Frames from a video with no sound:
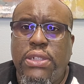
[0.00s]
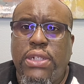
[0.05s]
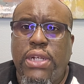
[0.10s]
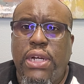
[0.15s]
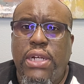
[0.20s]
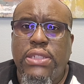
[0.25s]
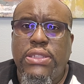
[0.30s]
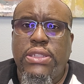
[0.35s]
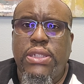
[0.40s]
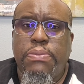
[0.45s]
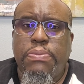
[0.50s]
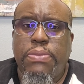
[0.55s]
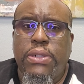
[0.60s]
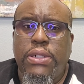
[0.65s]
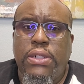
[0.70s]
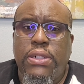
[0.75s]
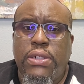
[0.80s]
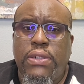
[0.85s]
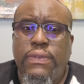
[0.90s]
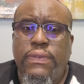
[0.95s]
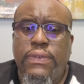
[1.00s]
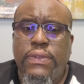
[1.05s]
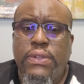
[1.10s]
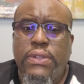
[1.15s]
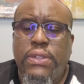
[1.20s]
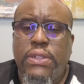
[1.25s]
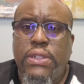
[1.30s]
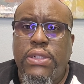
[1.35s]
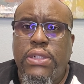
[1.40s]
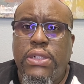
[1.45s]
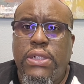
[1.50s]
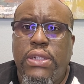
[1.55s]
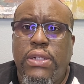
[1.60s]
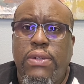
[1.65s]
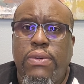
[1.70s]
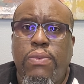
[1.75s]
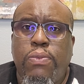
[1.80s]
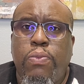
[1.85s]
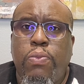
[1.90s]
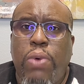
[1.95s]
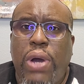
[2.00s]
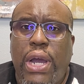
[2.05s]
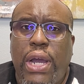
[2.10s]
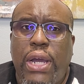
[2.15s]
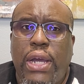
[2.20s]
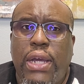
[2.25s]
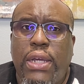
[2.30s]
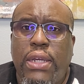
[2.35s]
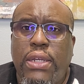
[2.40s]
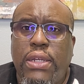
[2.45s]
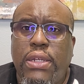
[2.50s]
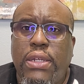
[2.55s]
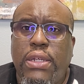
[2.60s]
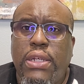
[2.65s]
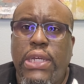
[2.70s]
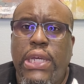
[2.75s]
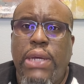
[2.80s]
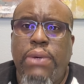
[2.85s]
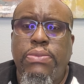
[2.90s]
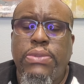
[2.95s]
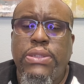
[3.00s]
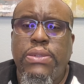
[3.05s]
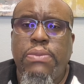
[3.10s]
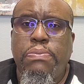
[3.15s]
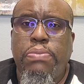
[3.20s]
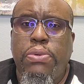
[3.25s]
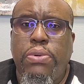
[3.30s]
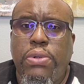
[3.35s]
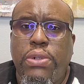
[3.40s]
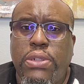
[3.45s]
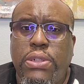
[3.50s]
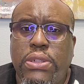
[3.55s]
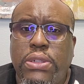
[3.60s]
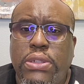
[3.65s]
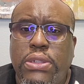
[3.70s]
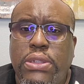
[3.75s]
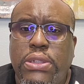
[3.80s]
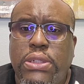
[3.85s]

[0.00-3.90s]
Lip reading: concept of why it was important